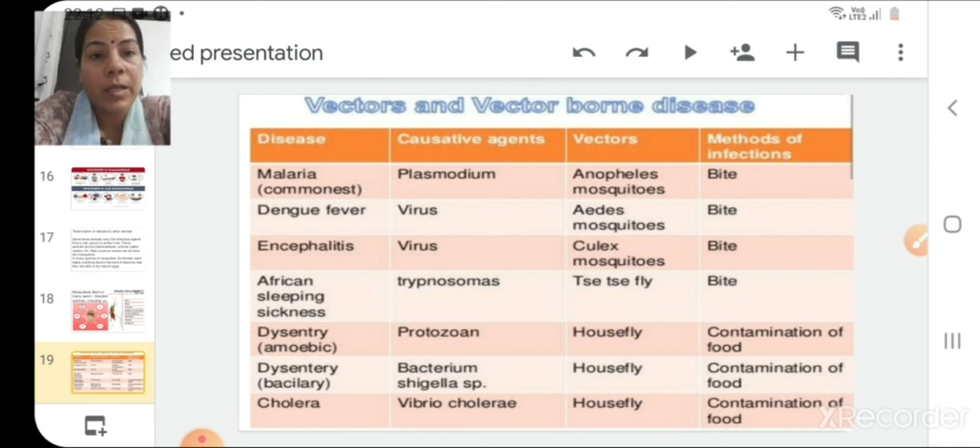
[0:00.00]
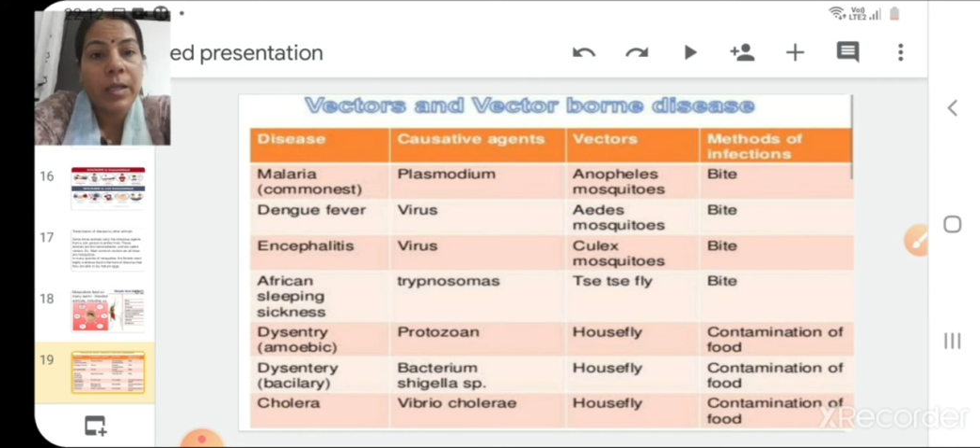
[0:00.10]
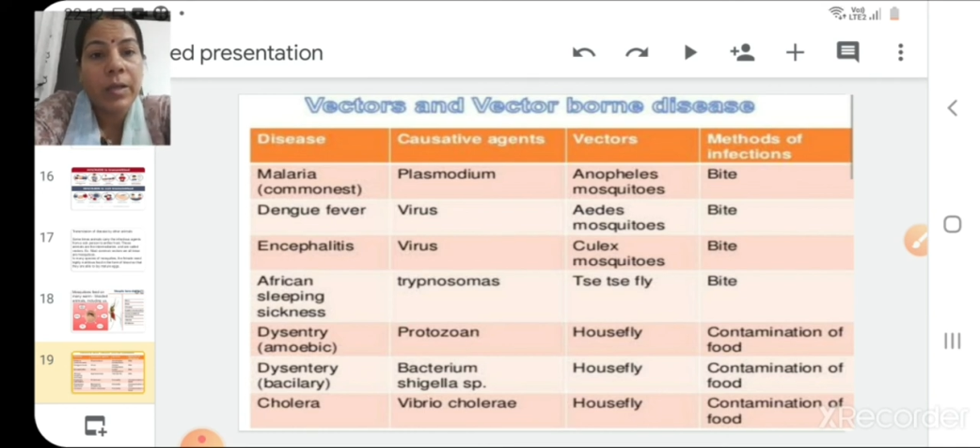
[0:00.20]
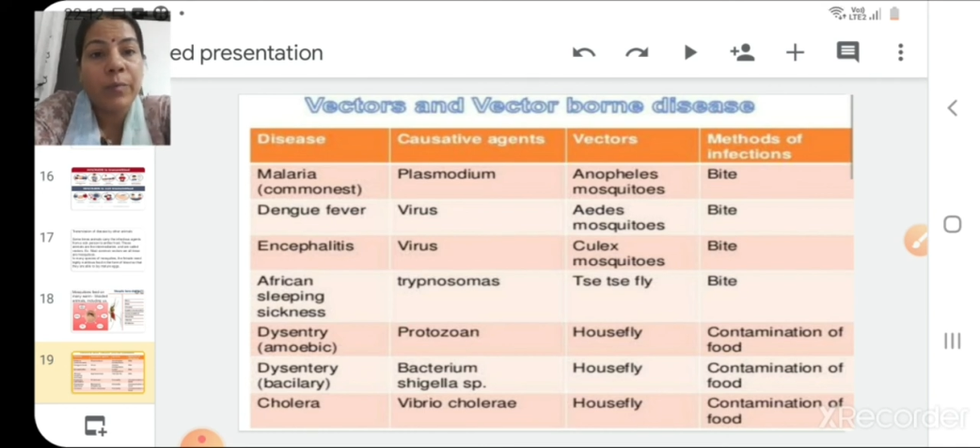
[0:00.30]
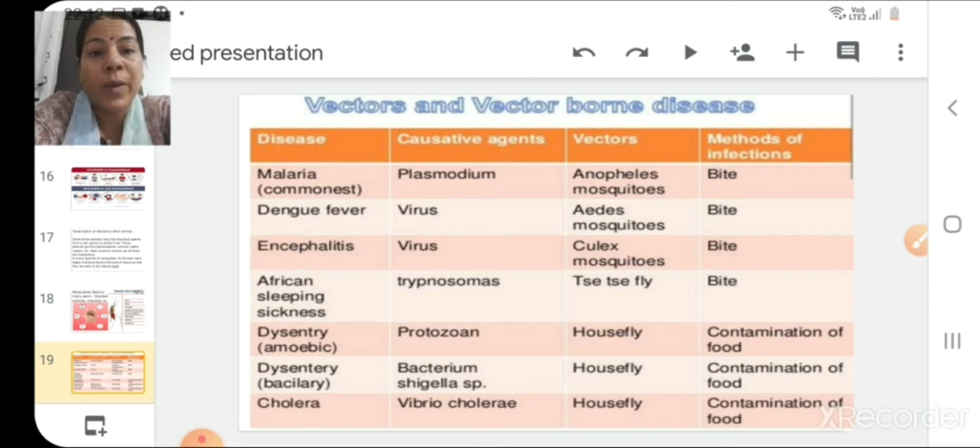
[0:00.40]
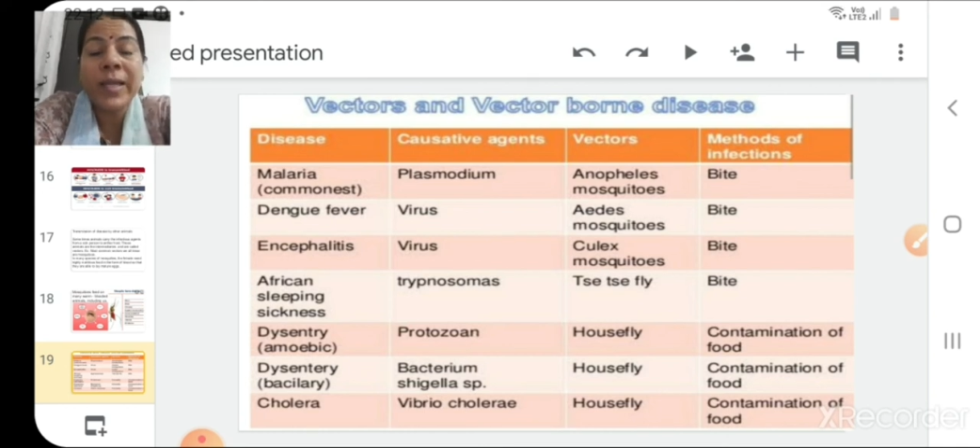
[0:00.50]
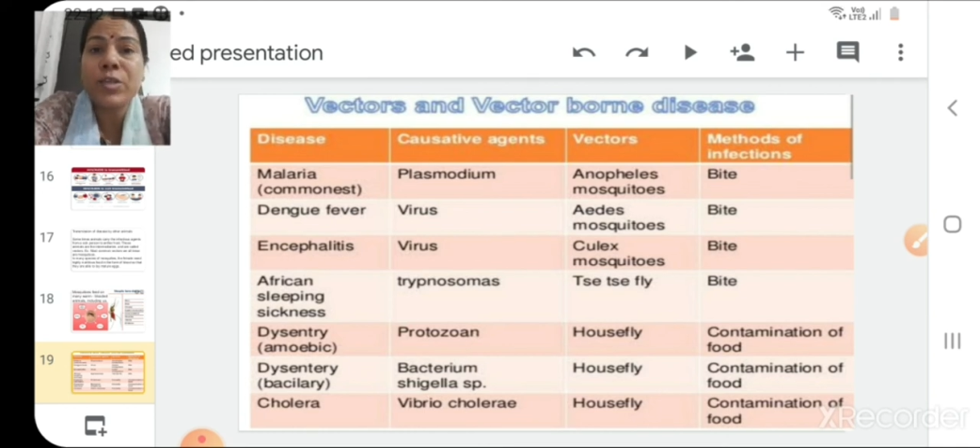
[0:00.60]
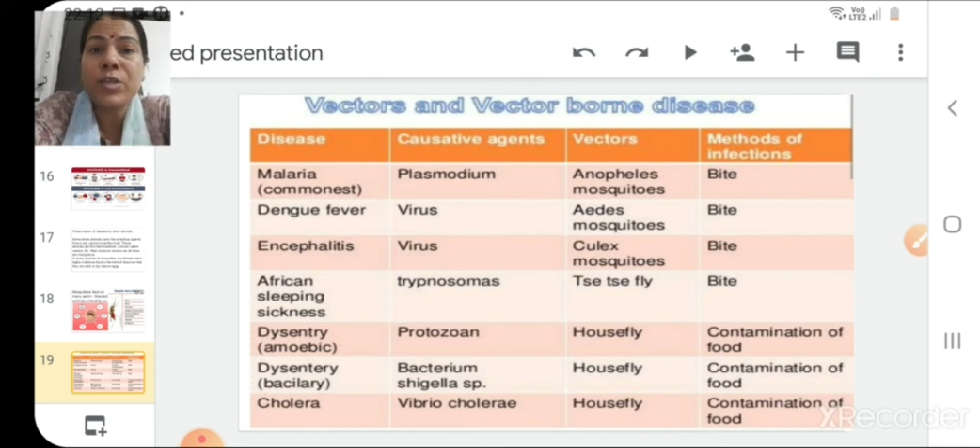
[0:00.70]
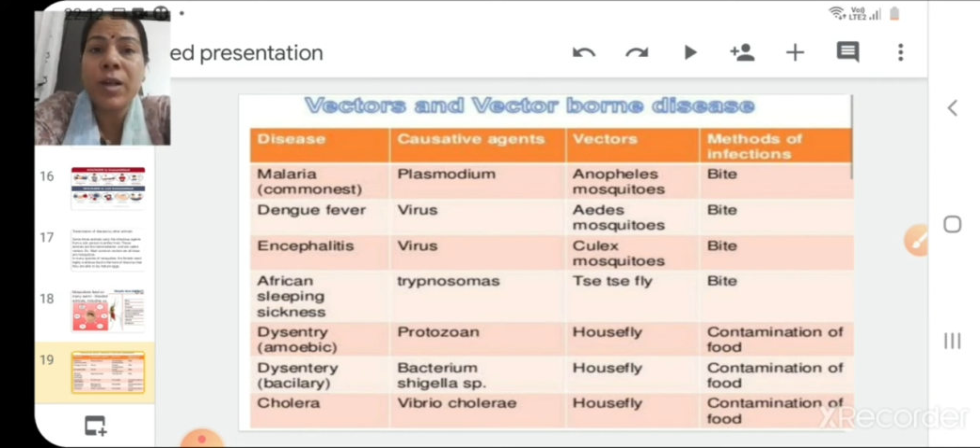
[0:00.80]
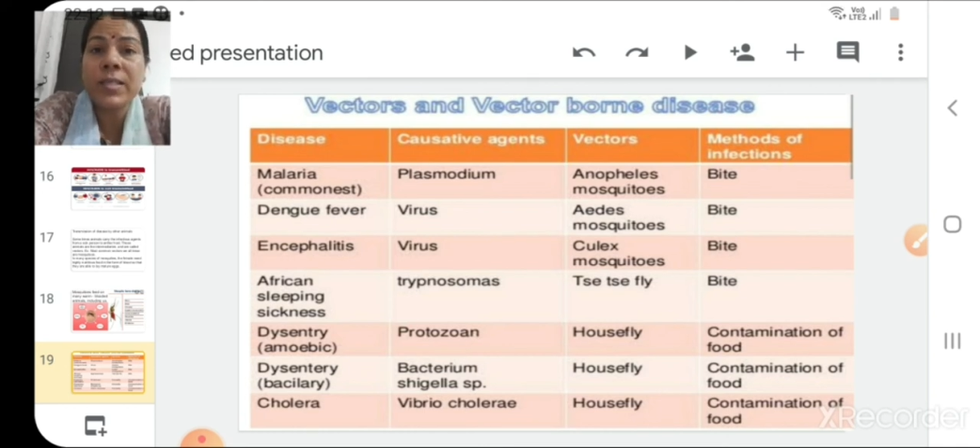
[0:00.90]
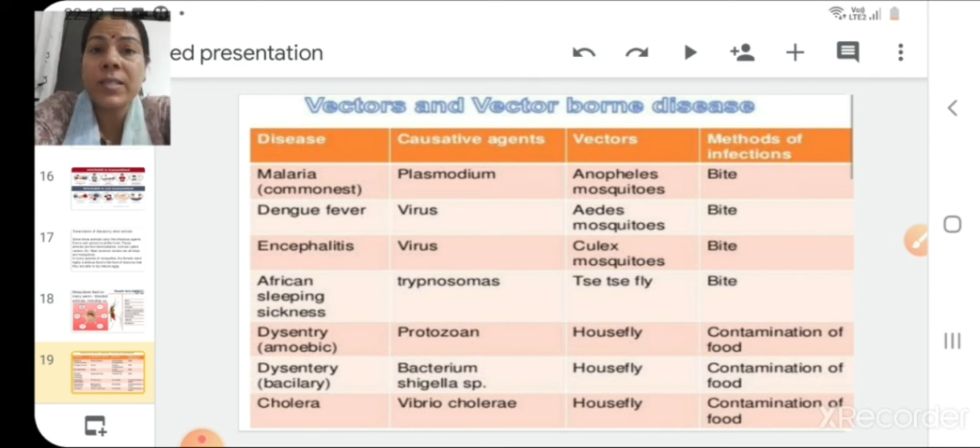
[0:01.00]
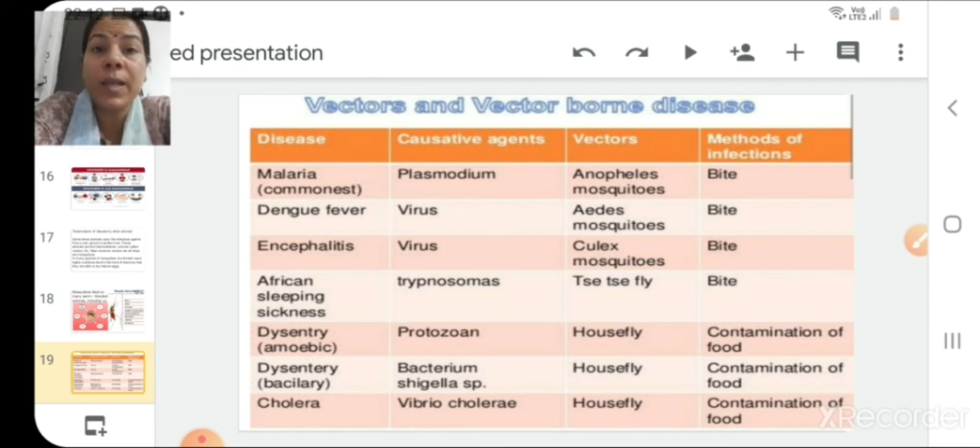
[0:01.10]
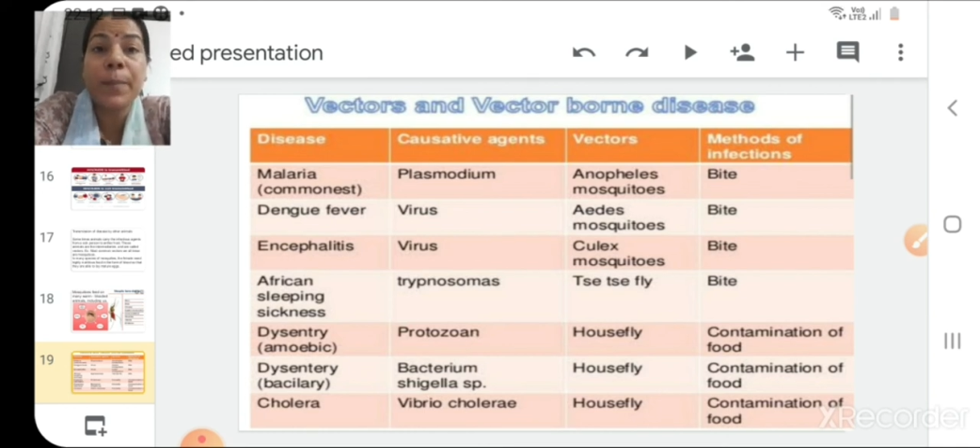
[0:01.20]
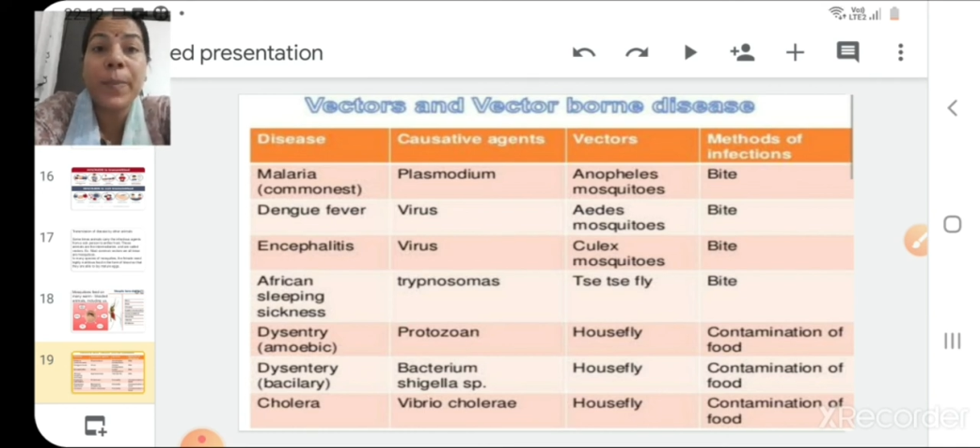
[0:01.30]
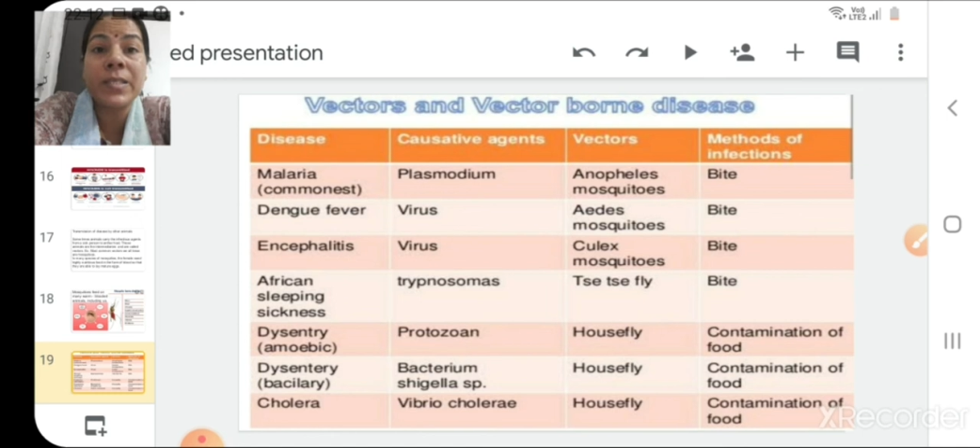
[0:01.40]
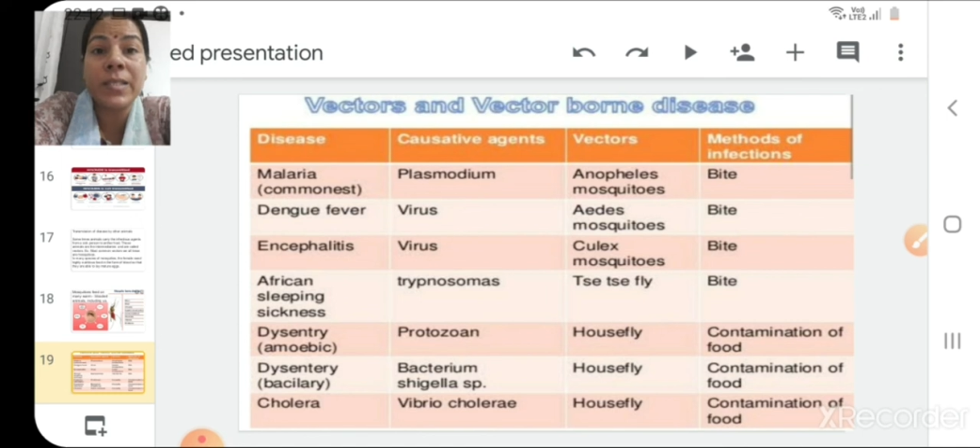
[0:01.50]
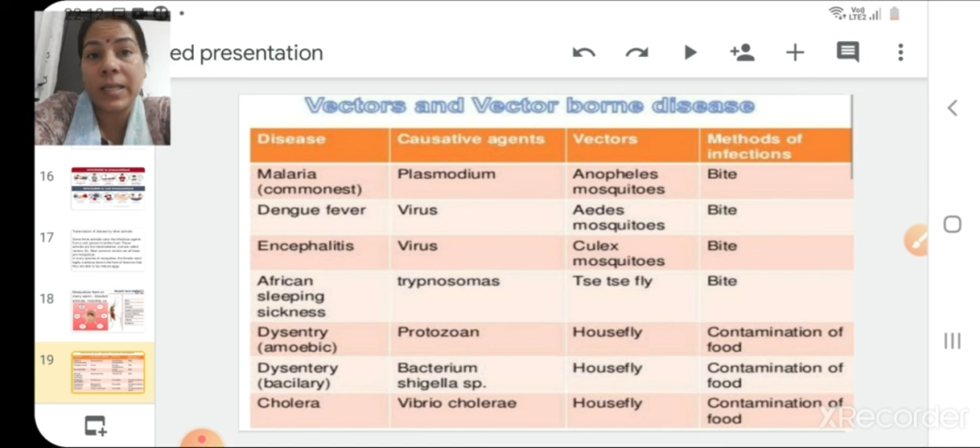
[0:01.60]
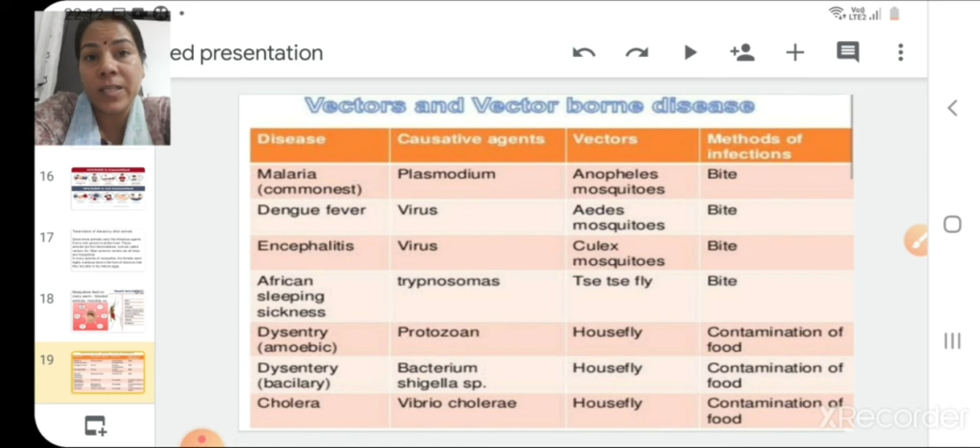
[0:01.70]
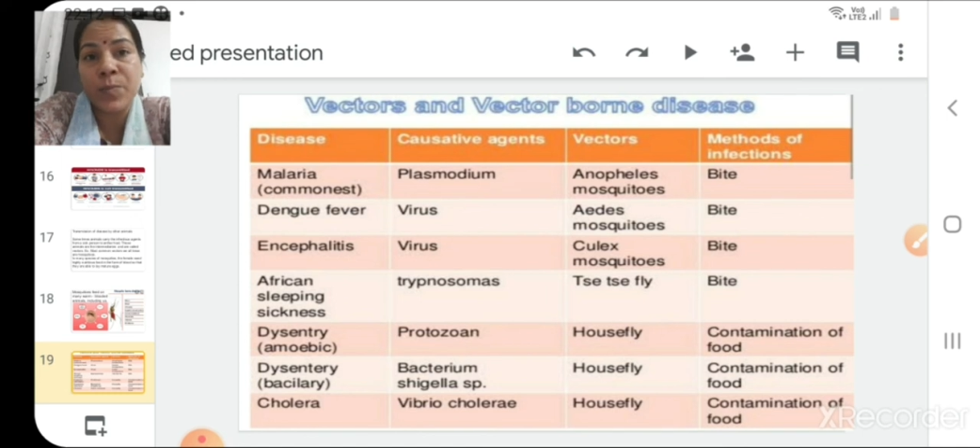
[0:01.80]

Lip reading: Why it is called a sleeping sickness?